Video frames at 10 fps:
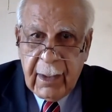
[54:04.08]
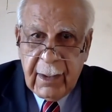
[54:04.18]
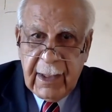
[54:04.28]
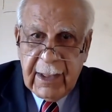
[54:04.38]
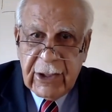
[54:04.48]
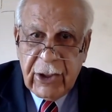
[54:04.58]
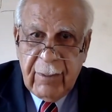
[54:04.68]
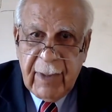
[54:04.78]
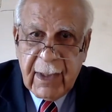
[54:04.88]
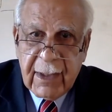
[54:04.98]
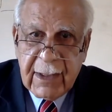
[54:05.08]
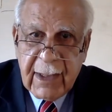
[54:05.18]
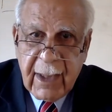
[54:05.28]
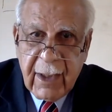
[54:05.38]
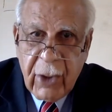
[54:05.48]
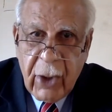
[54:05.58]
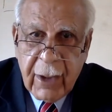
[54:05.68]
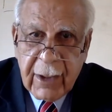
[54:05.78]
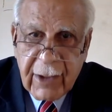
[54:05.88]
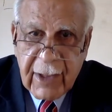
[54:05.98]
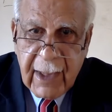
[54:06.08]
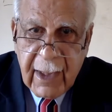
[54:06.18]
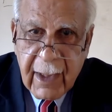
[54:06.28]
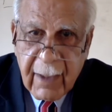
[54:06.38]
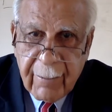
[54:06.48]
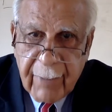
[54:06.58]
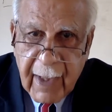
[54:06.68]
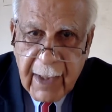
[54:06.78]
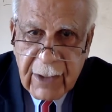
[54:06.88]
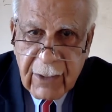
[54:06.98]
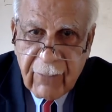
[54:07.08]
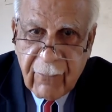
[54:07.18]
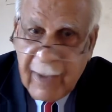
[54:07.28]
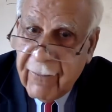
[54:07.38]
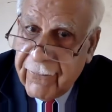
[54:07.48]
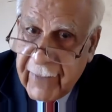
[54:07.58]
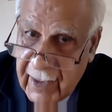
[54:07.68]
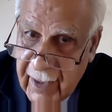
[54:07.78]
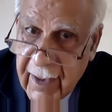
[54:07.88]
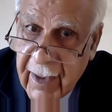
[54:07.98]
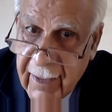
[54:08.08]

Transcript: this should be considered not three little parts of one field